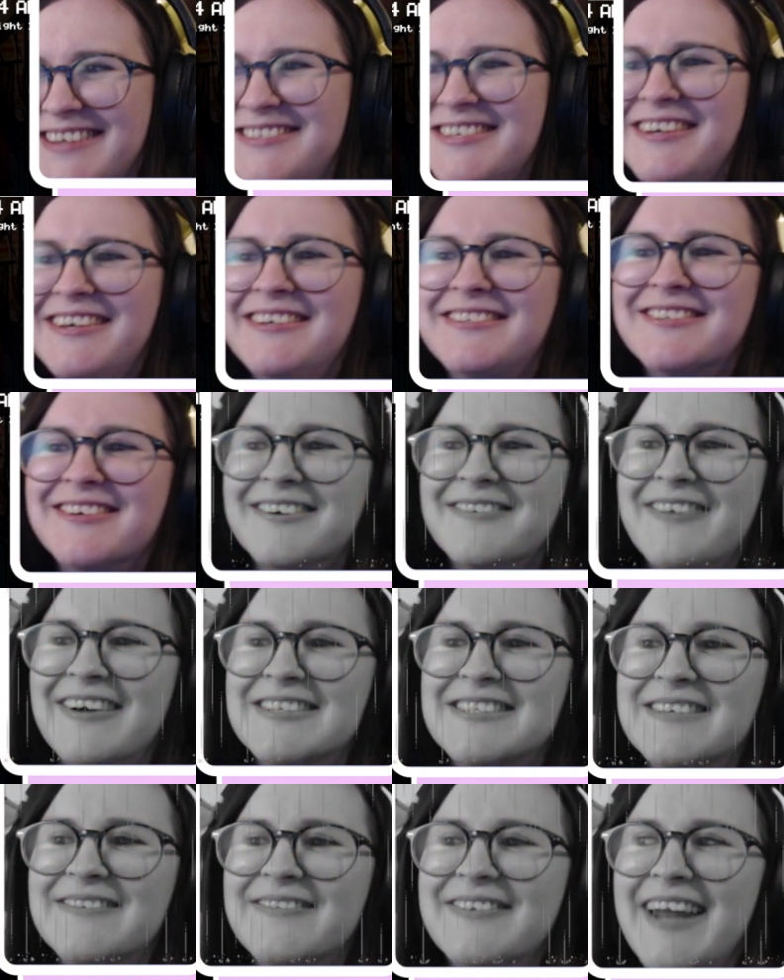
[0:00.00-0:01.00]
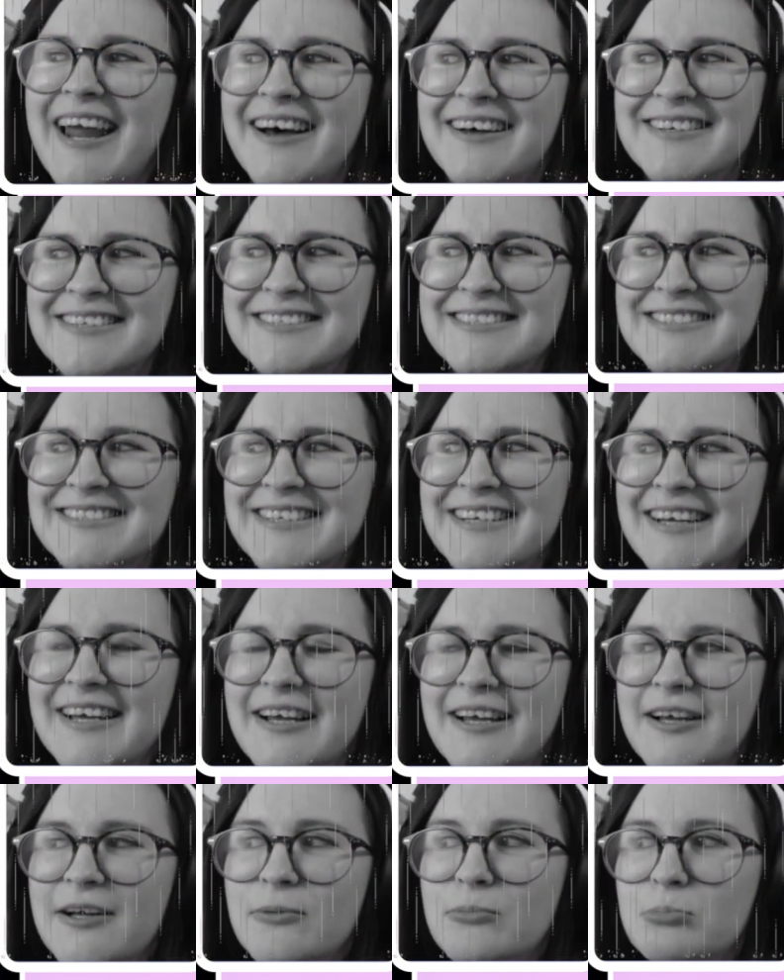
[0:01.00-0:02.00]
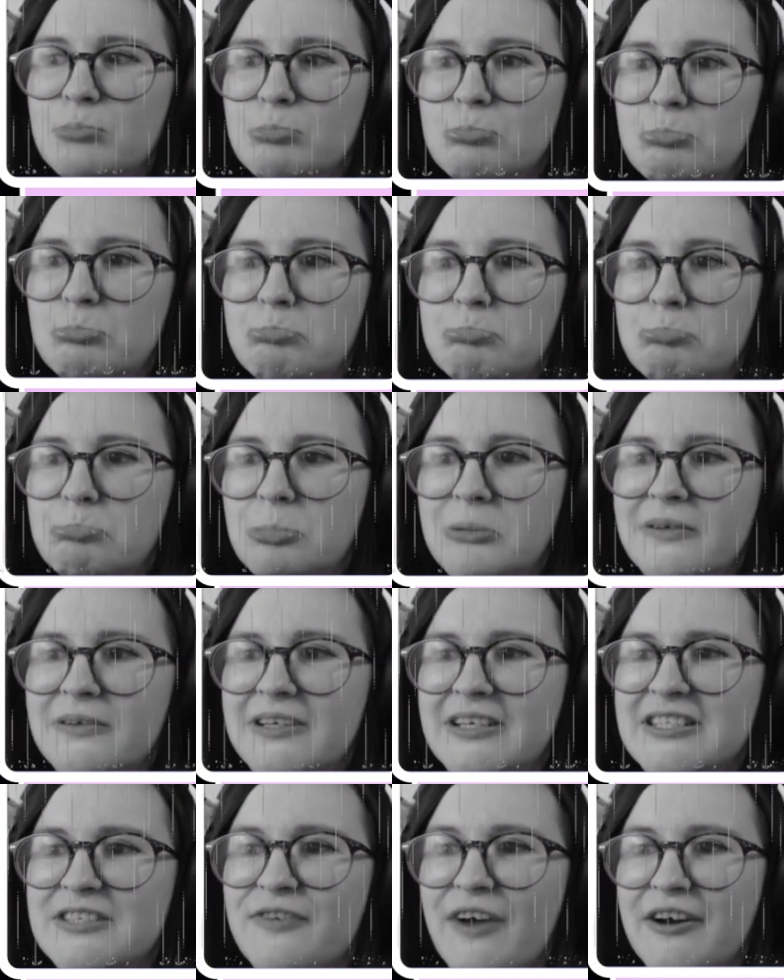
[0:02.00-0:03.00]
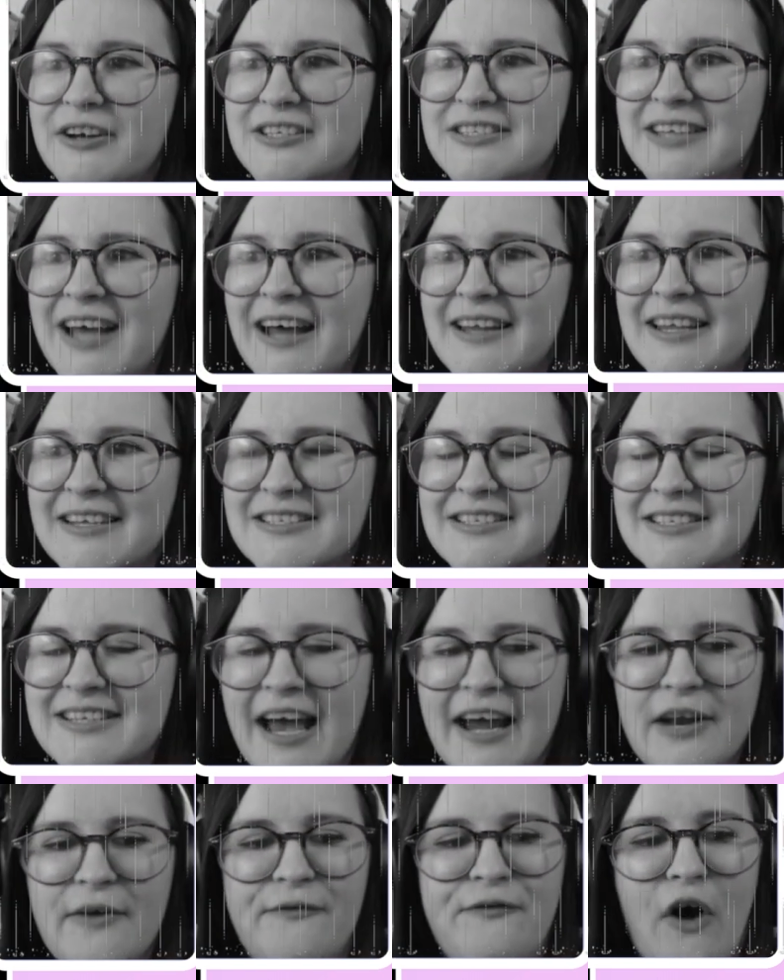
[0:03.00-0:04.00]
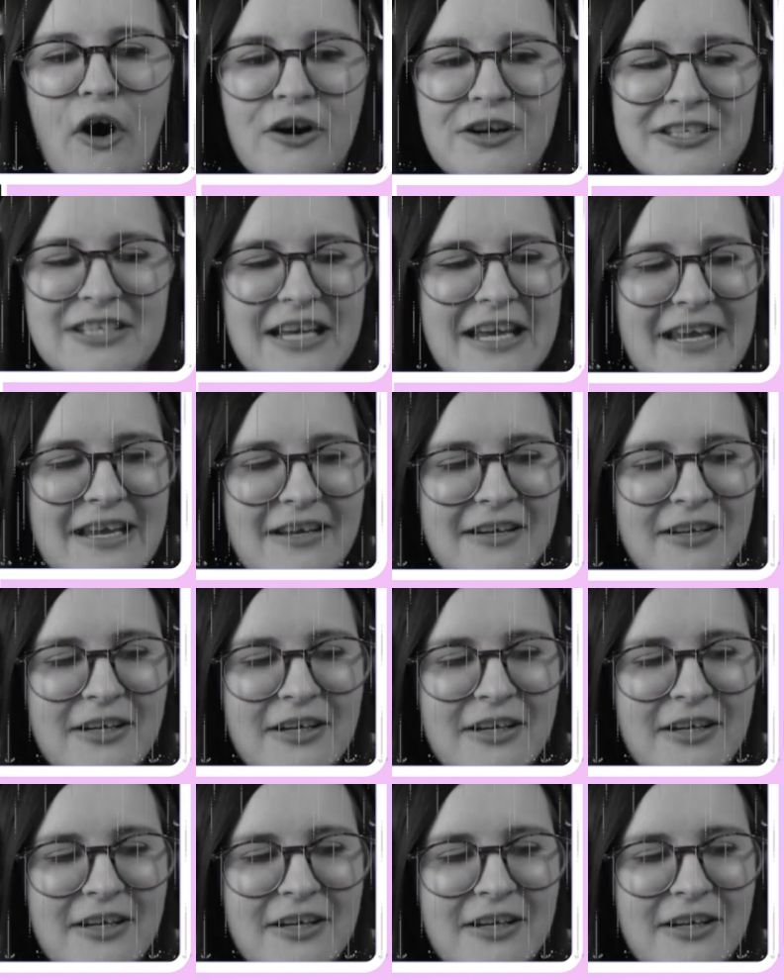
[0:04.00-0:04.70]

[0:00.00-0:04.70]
Dude, you talking about something else. It's very sad. There's a side of Foxy.